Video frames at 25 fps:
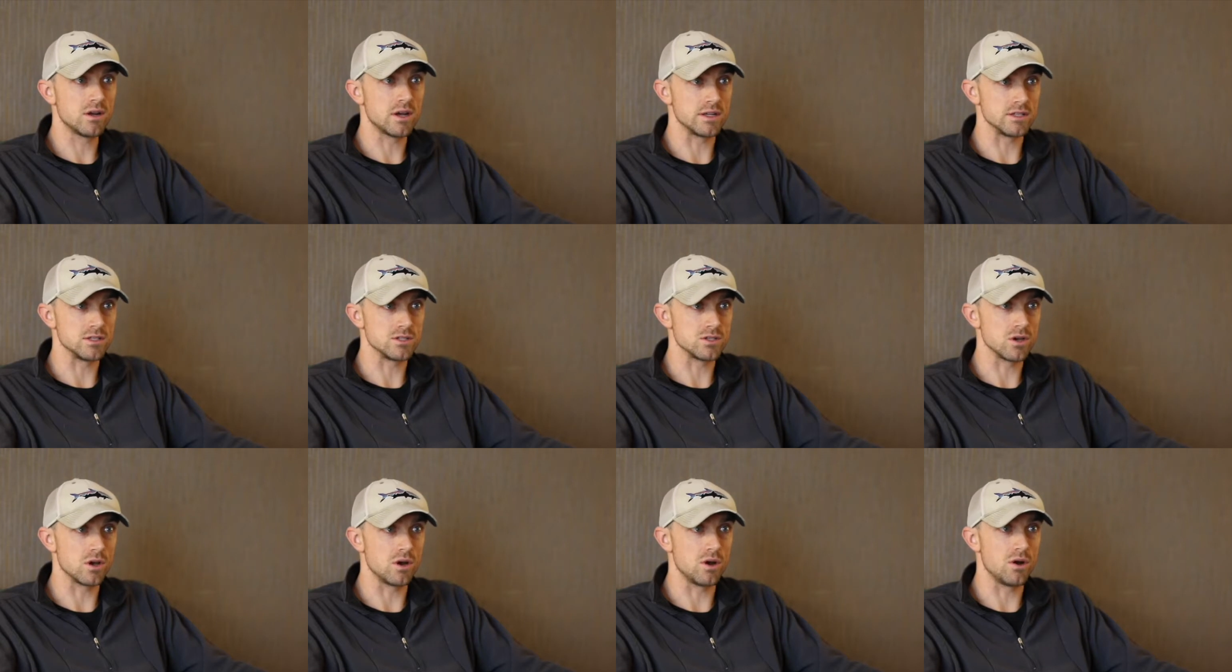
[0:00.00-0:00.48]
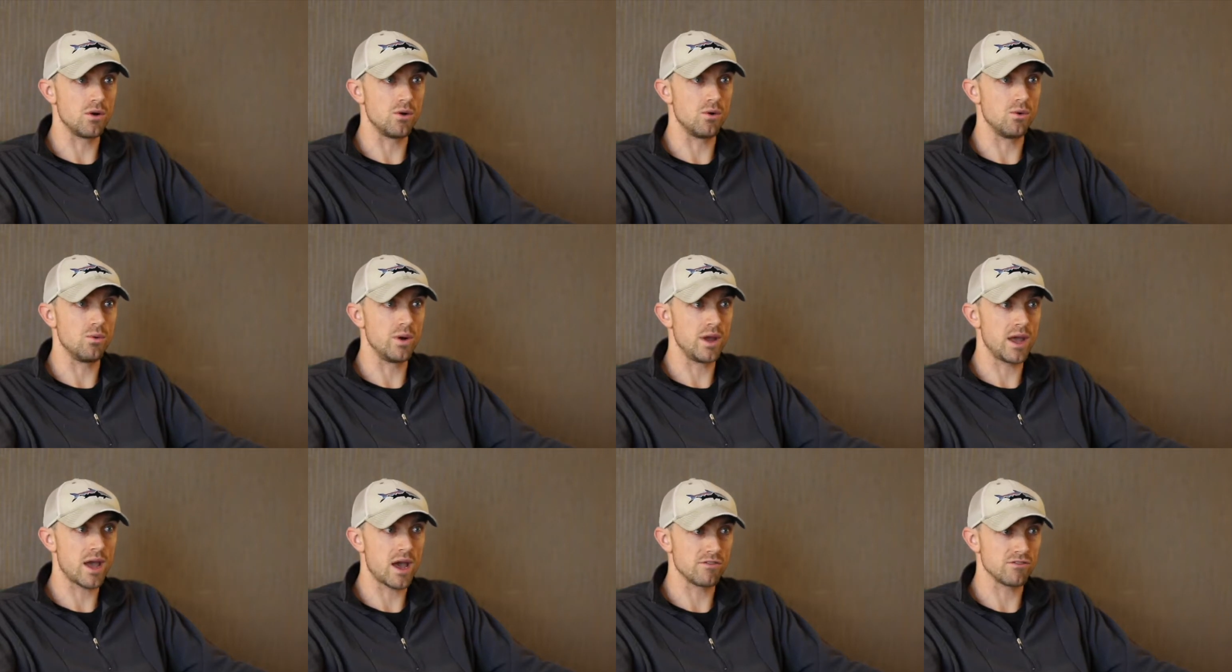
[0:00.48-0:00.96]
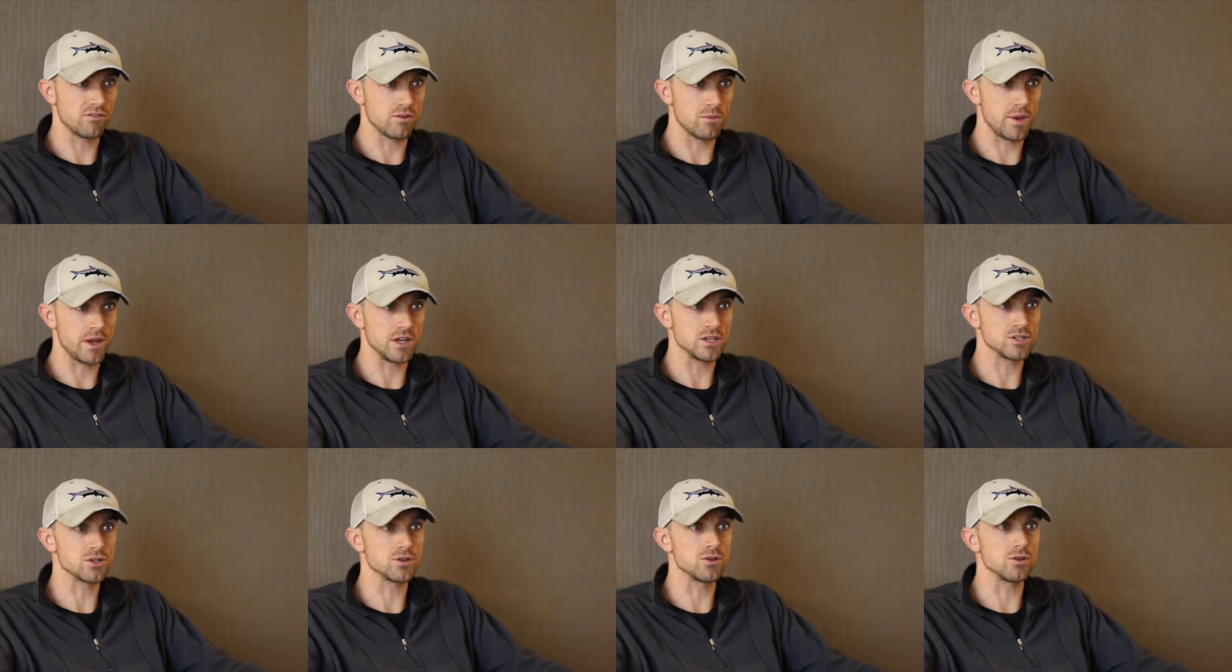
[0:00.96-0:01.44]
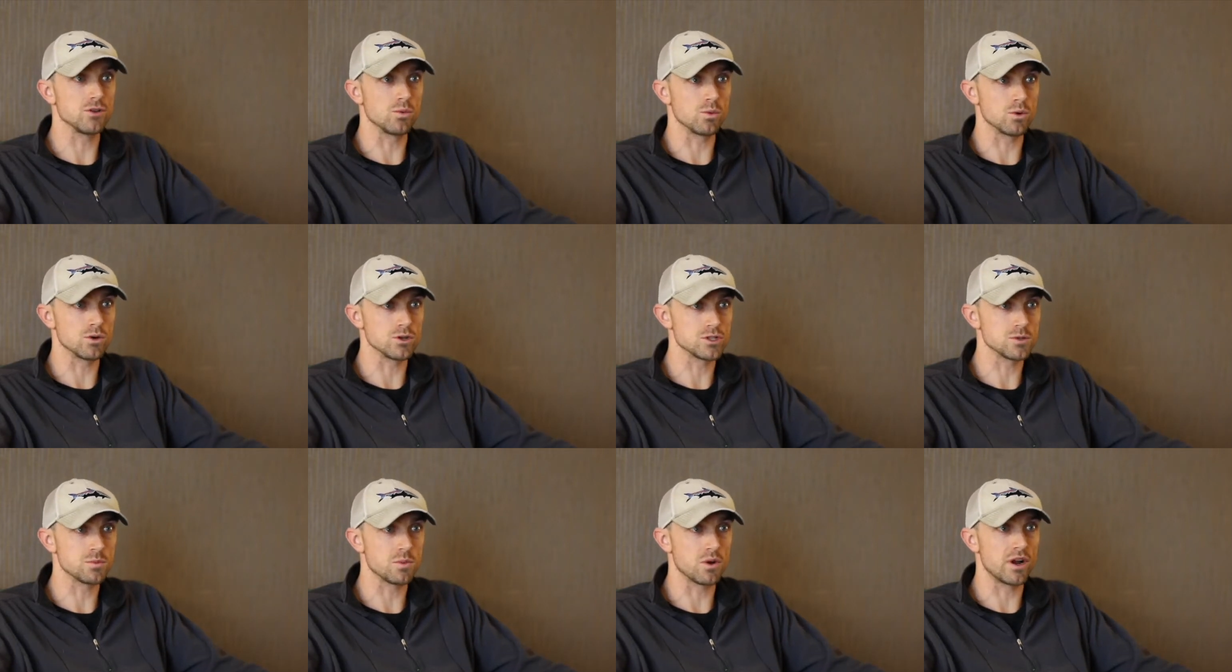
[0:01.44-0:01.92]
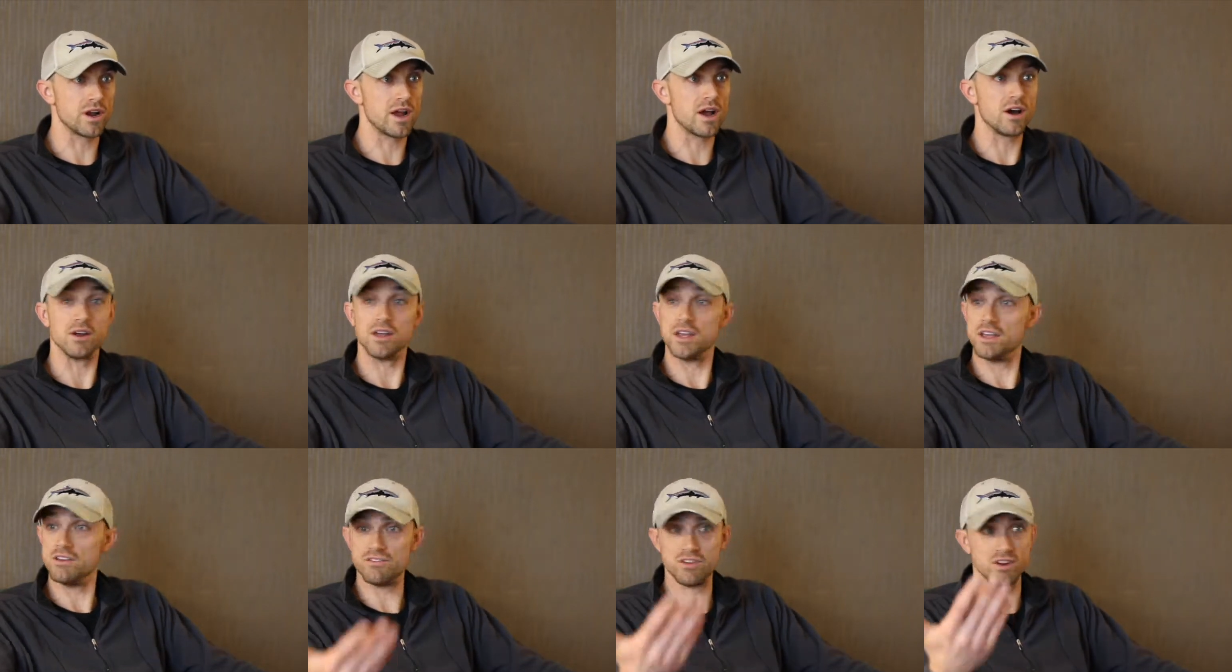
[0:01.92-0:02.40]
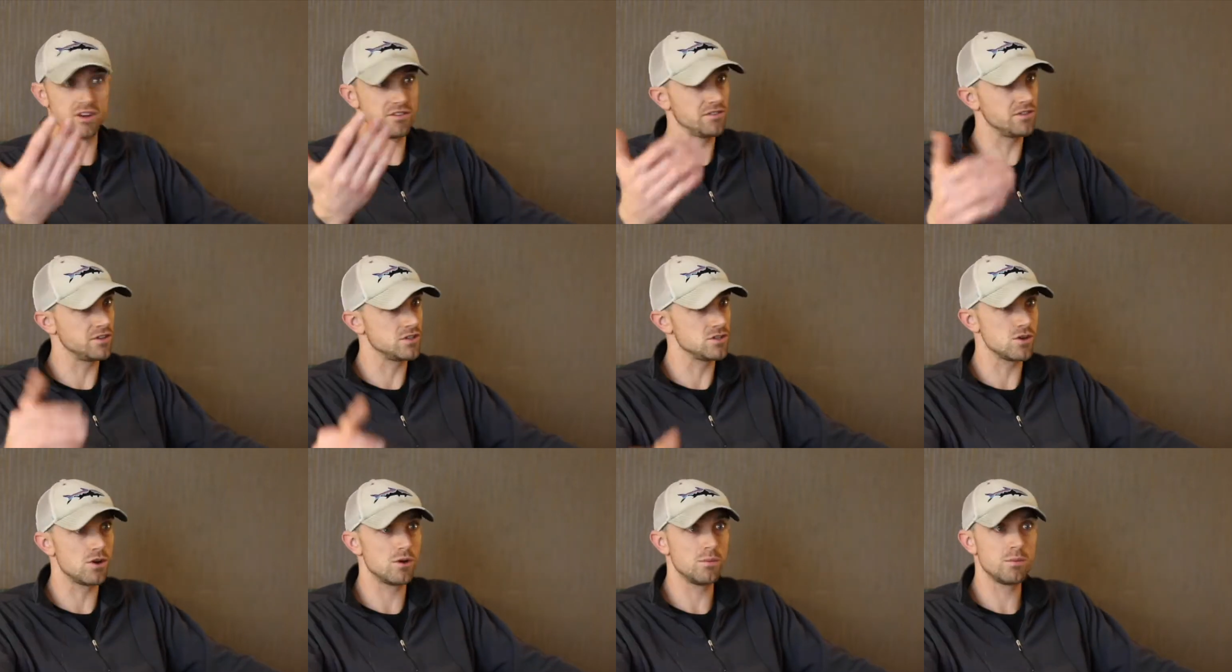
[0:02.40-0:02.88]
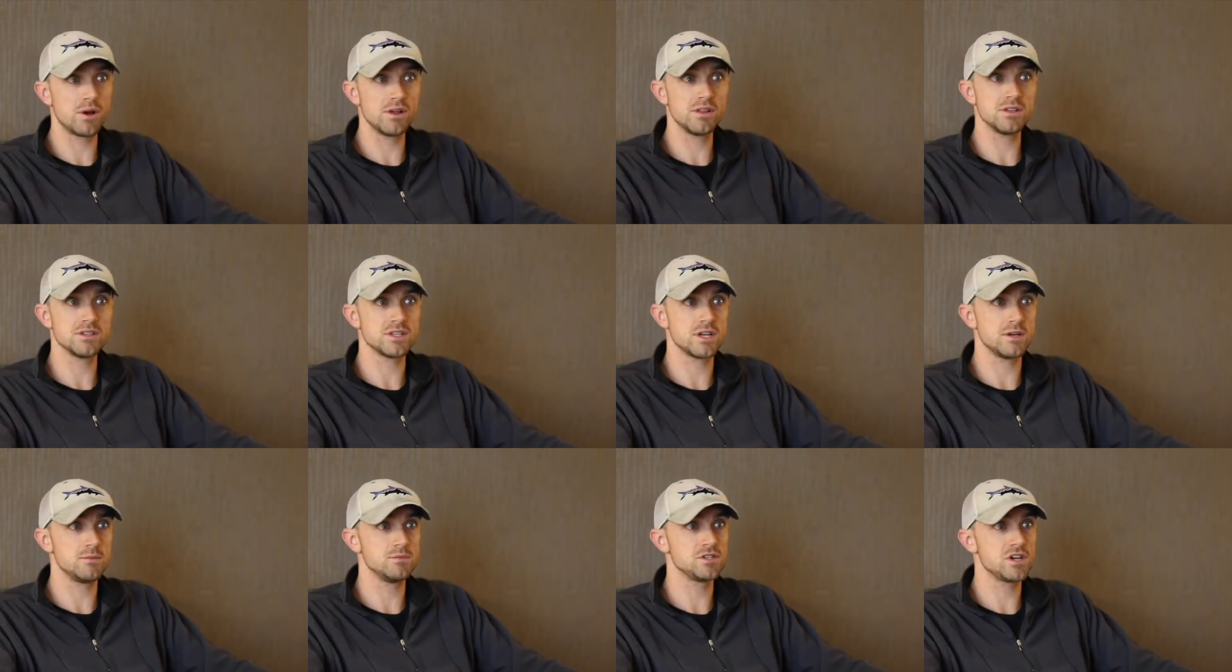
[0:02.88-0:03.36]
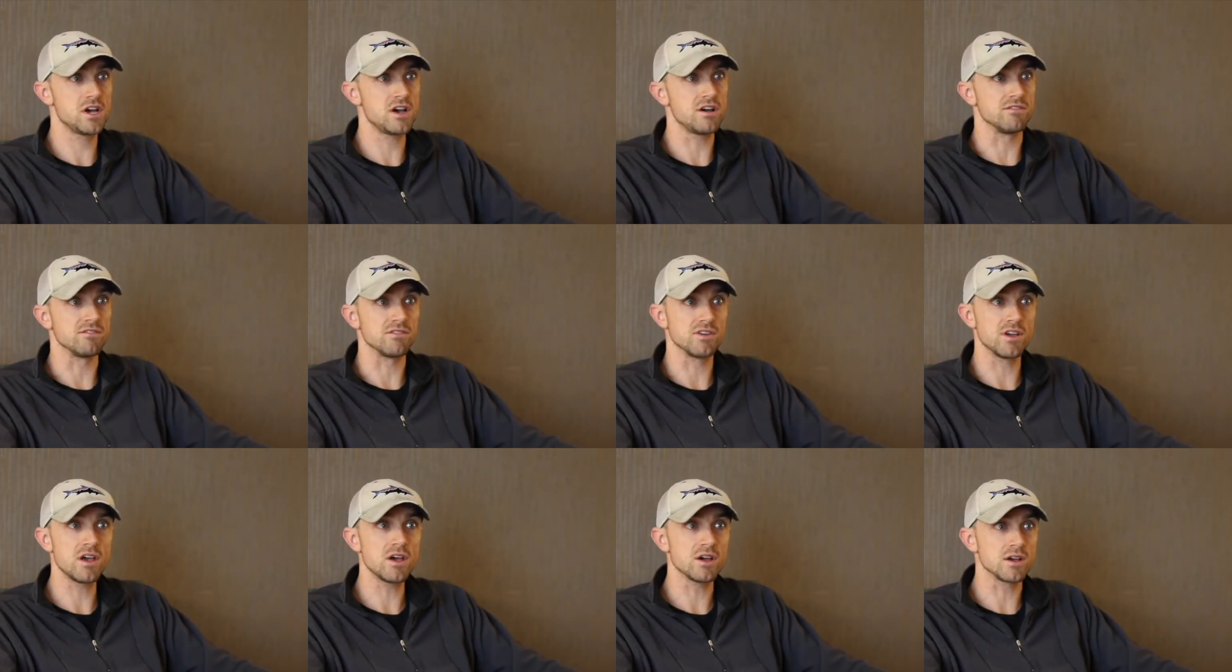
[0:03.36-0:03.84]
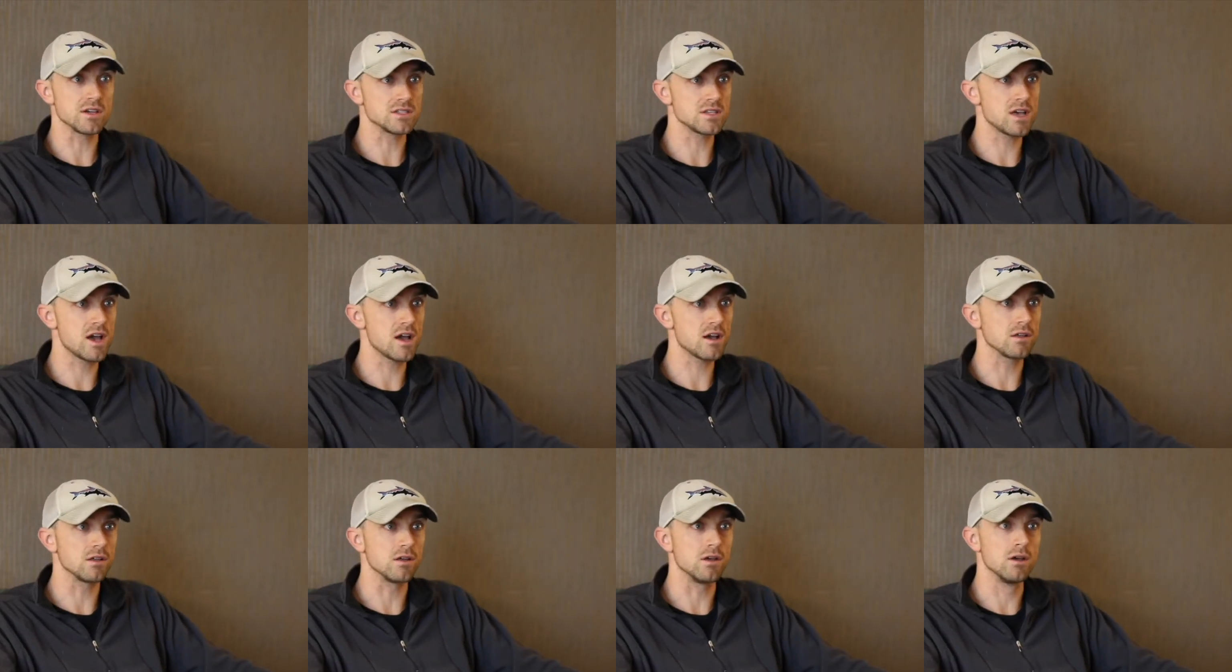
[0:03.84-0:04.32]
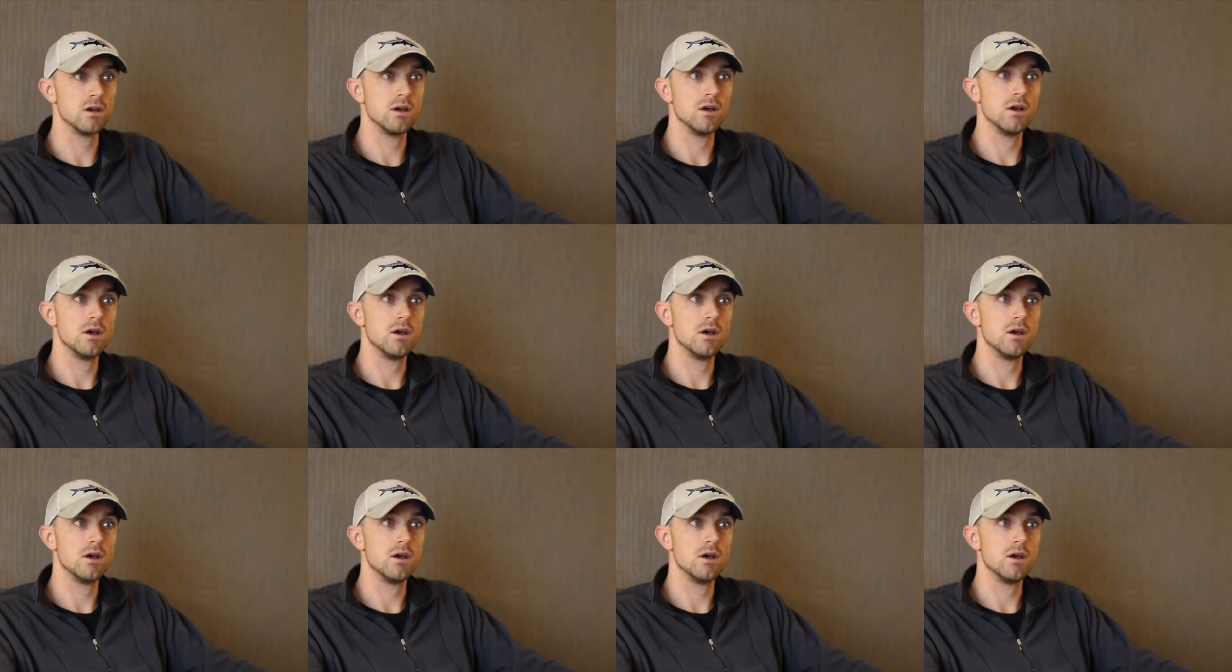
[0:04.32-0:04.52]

And so we have to make sure that we're spread out, even if it's owned by the same chef. Yeah, exactly.